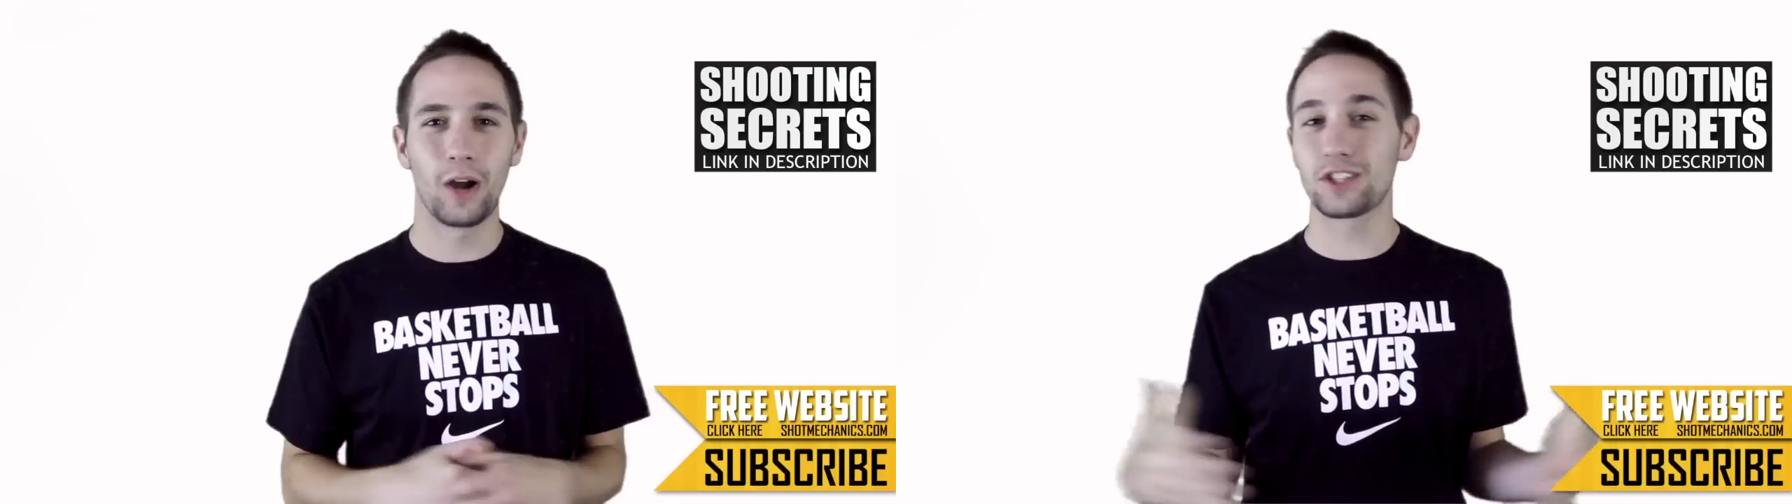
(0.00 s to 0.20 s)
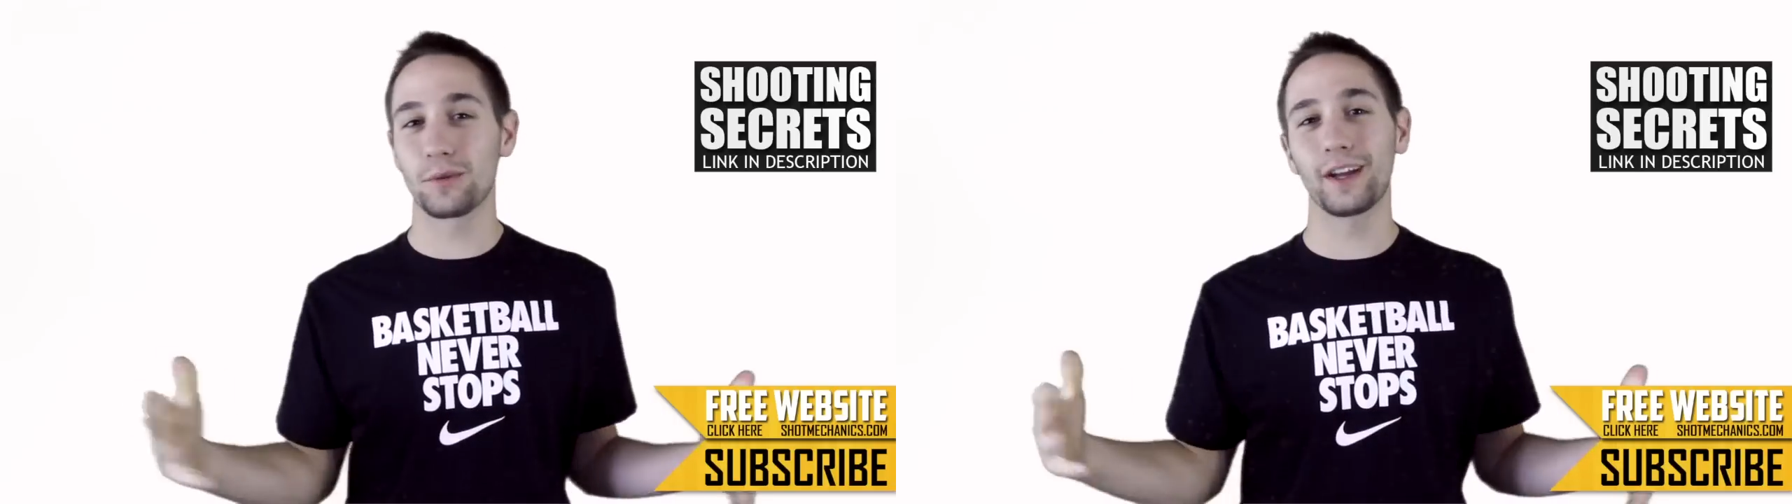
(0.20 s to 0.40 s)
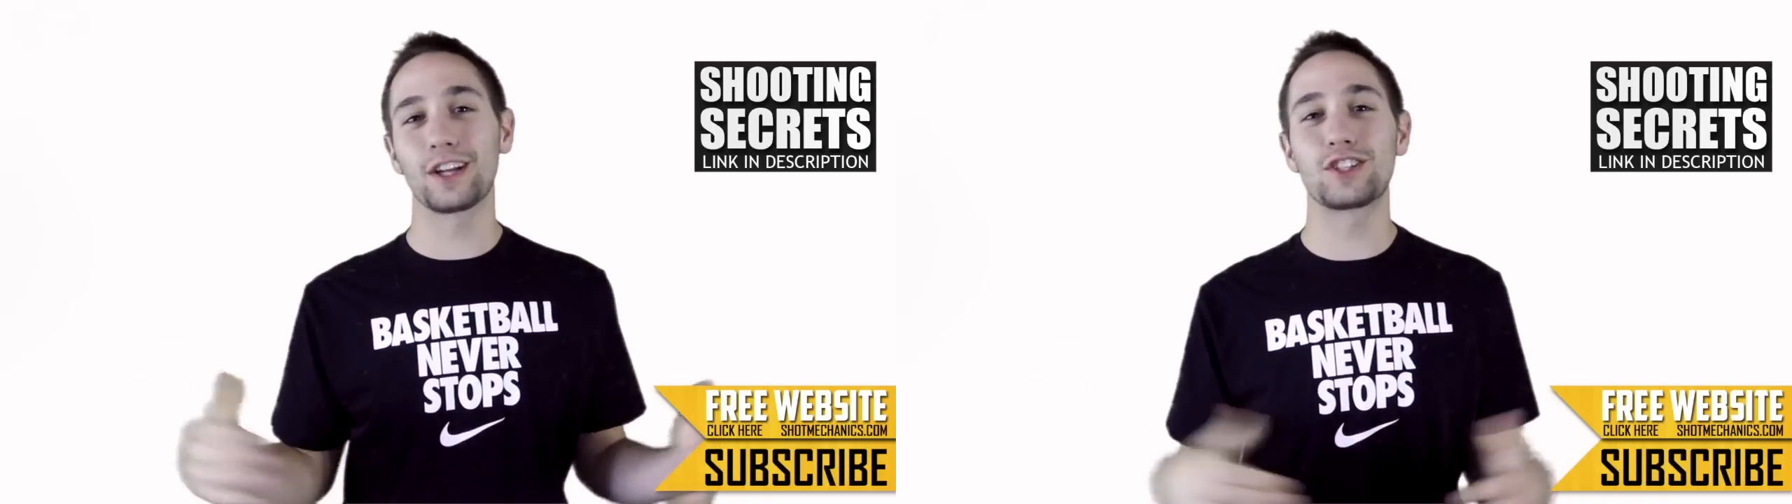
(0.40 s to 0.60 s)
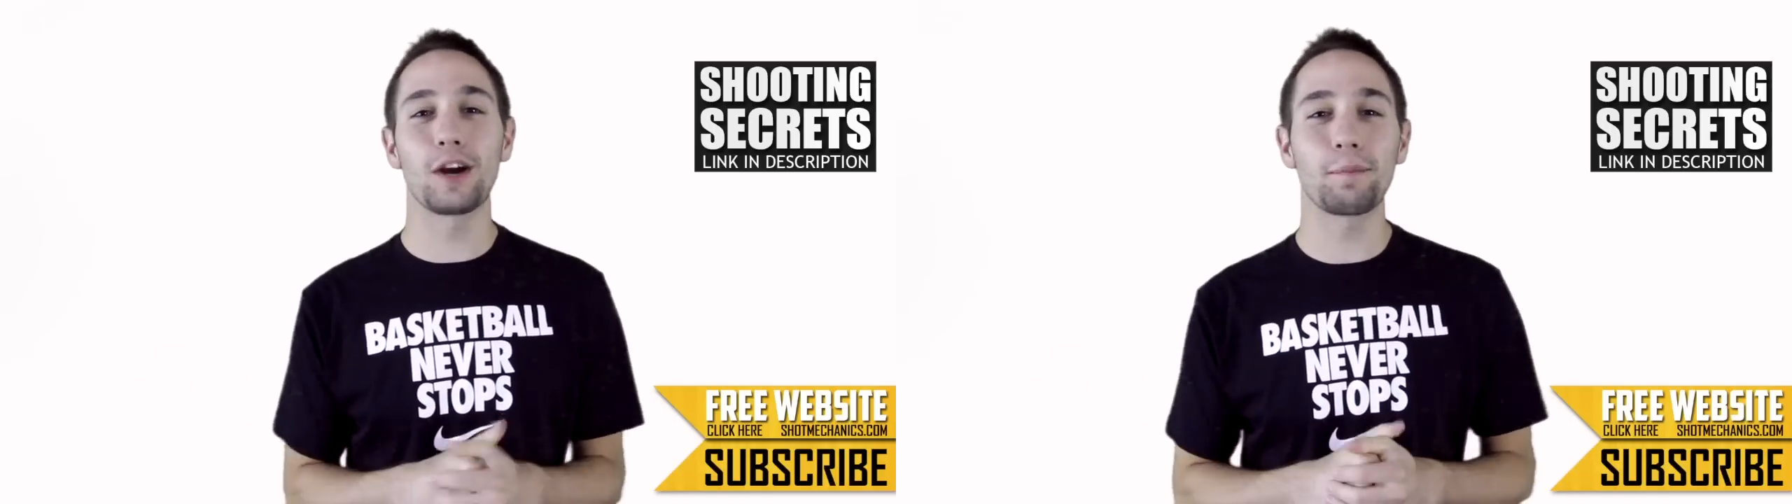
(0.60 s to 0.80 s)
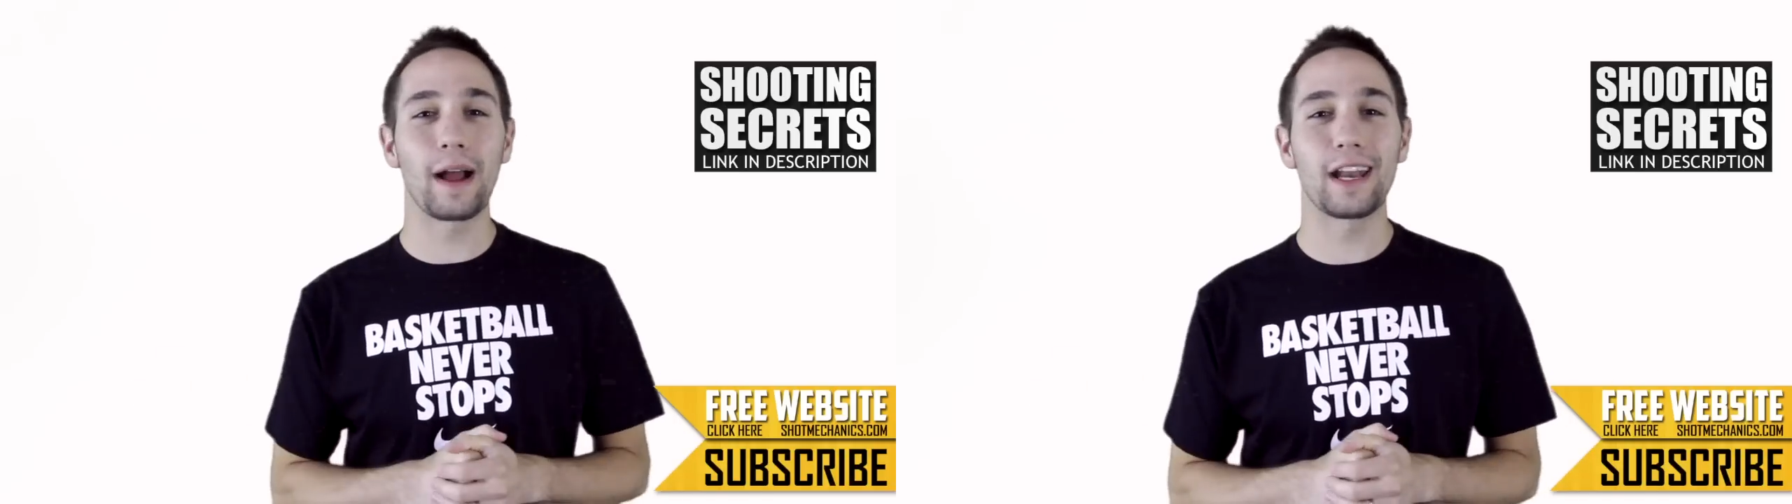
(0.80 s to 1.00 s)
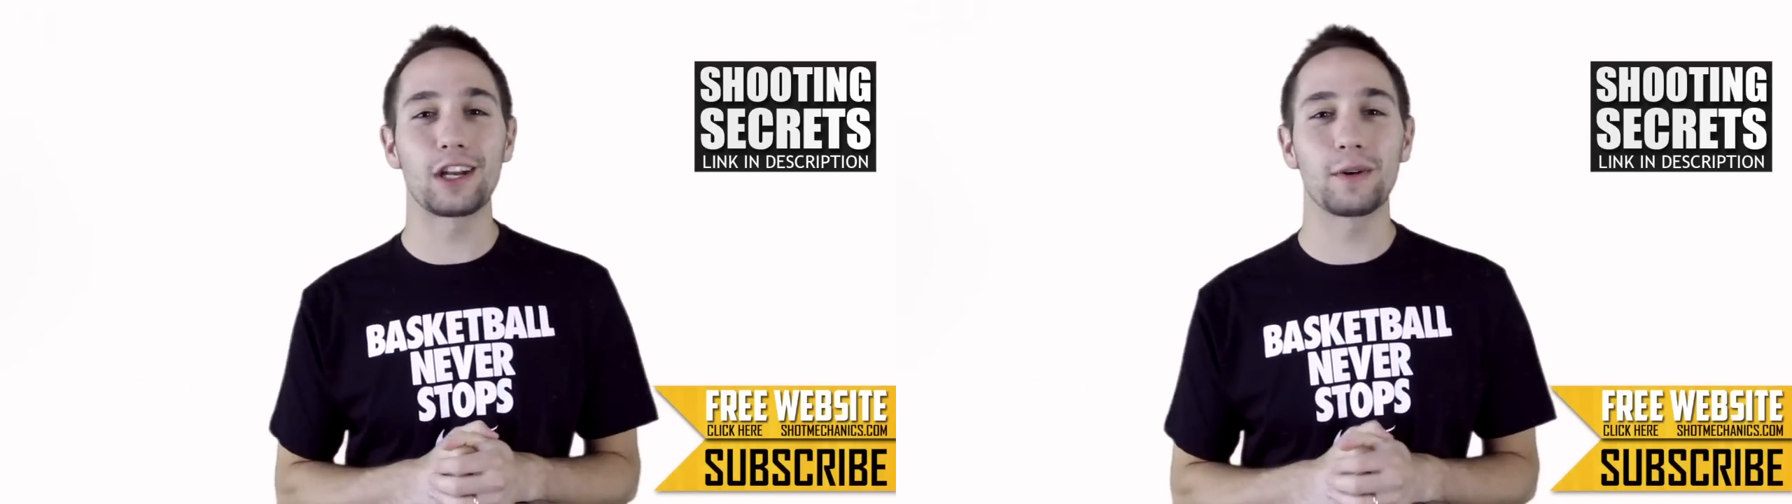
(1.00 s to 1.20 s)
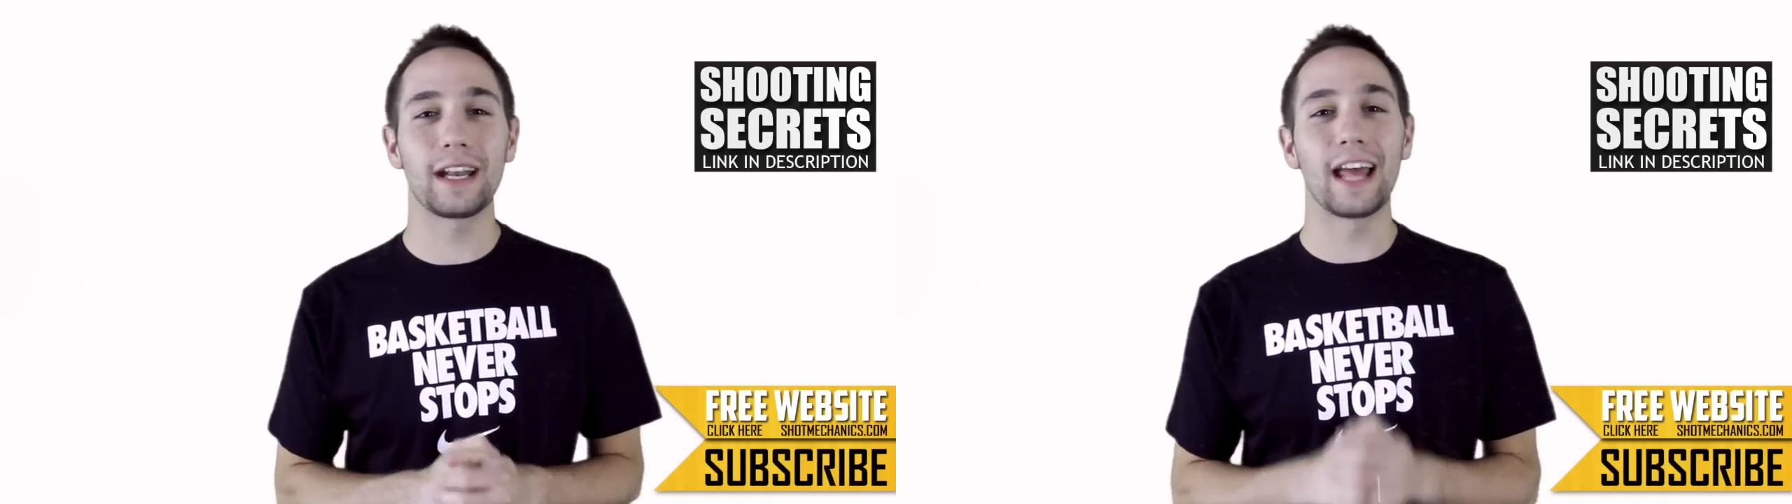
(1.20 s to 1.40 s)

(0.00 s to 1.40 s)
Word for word: Alright, so we're going to jump right into it,